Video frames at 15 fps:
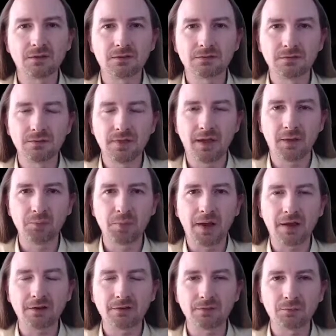
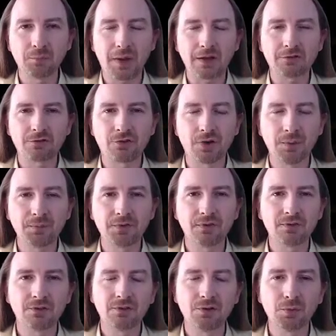batch script
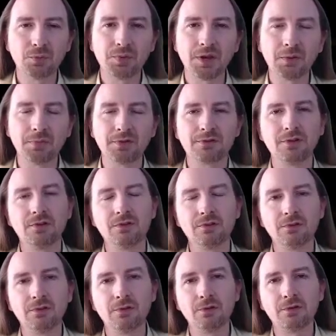to be able to
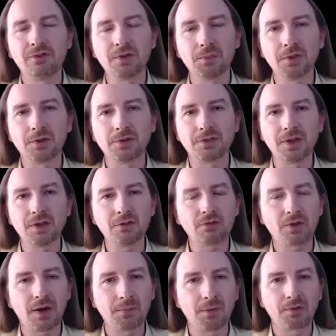do similar things,
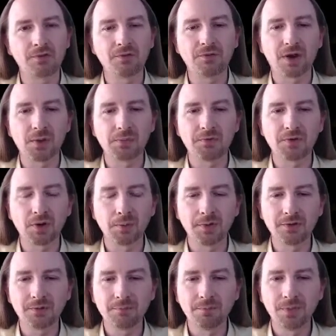grab those environment
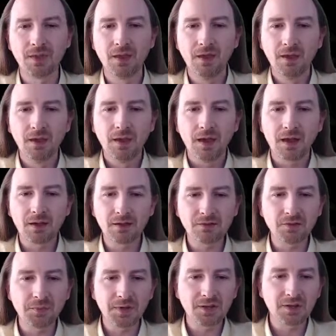variables, and
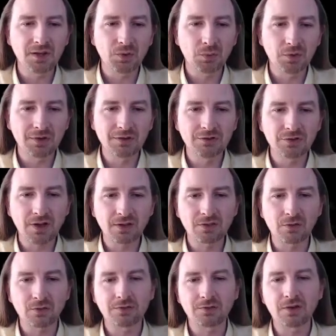ultimately it will inject
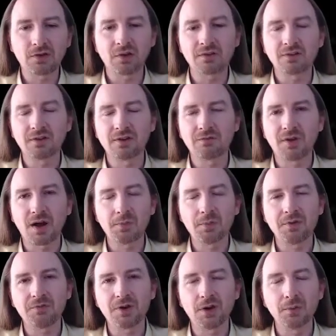those secrets and
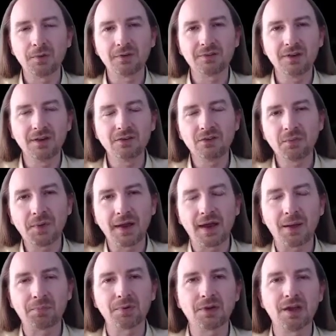environment variables into my
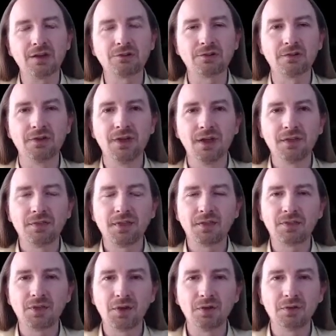application that
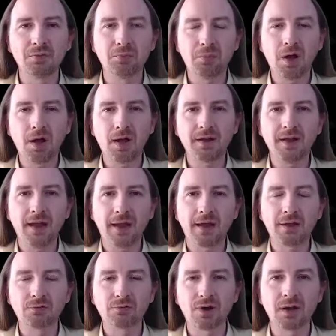the pod
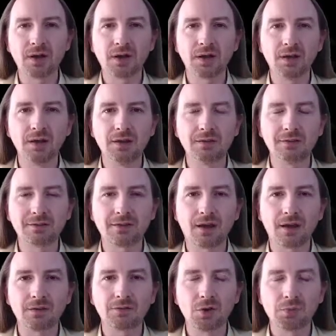had running inside
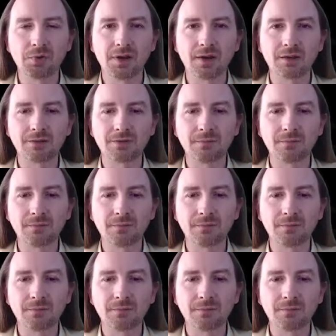of Kubernetes.